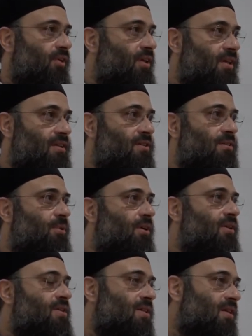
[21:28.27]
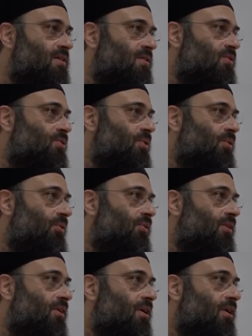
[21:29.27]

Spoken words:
He tells us about these things in truth.